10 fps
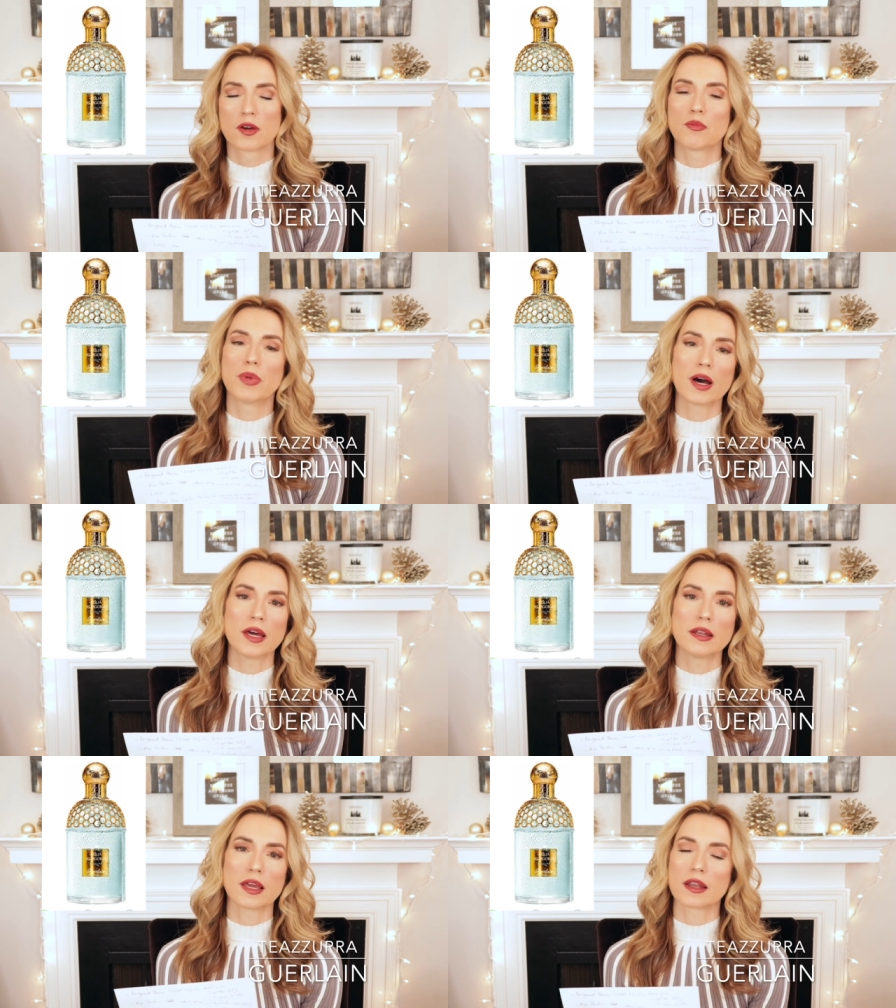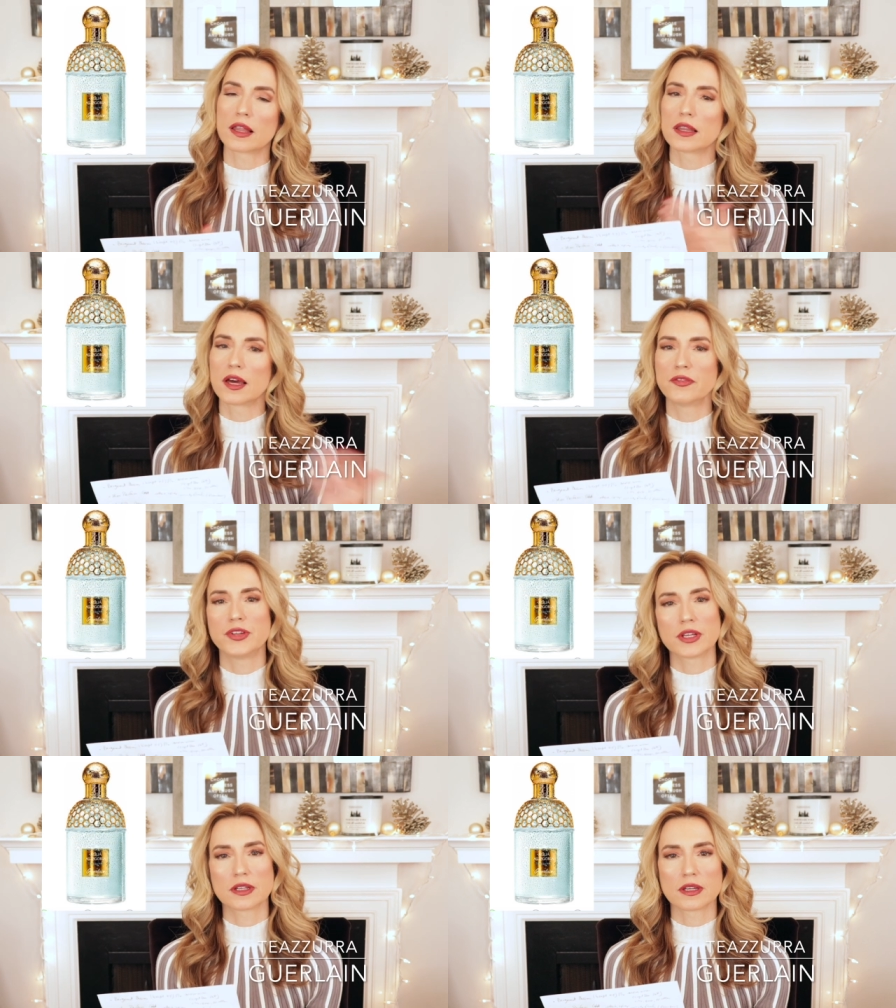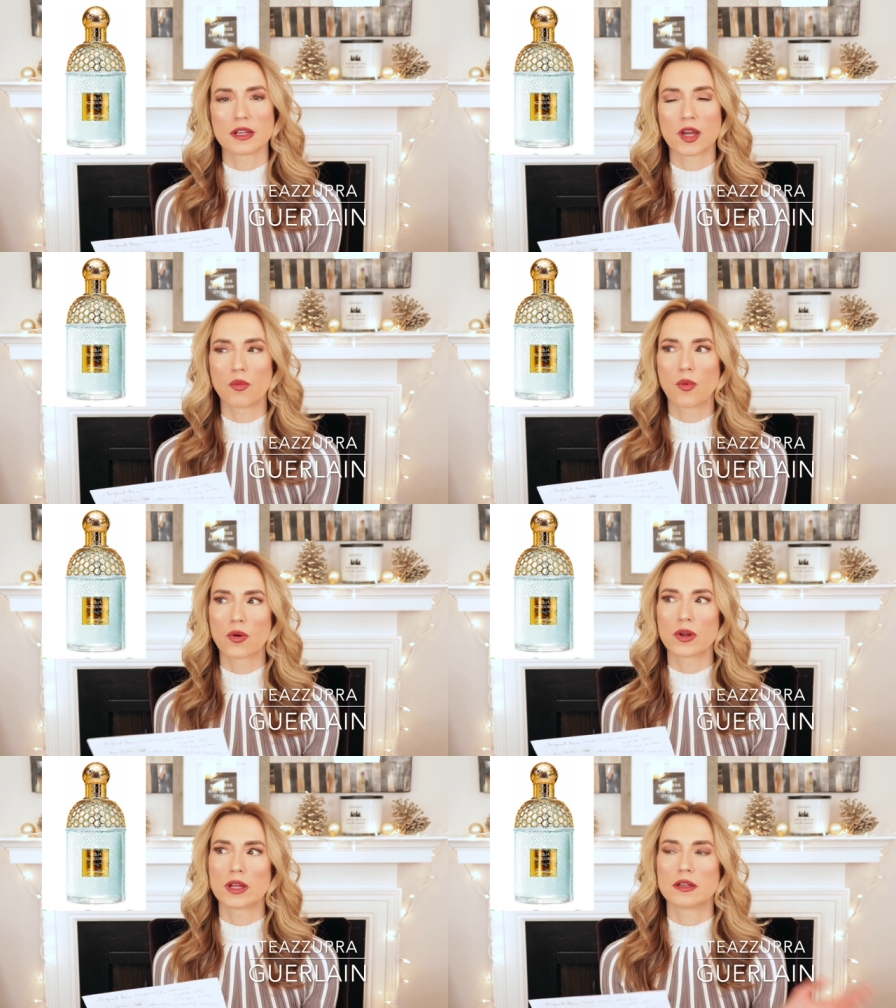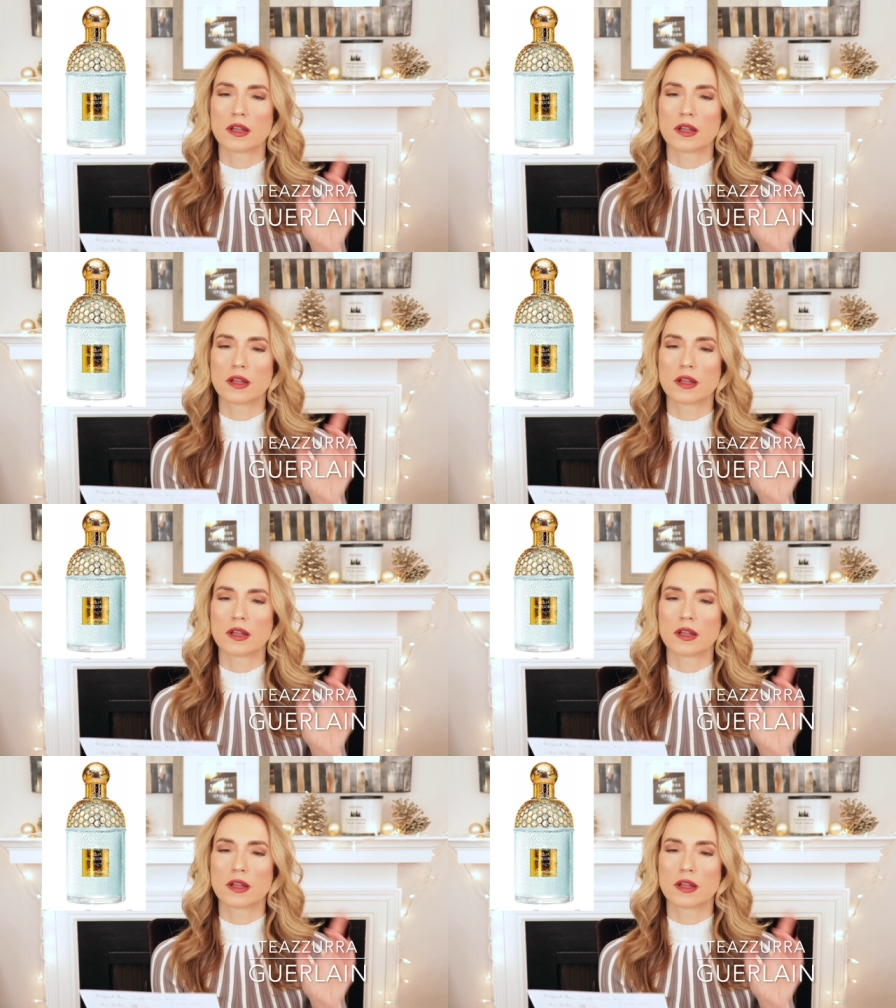but and I loved it and I wore it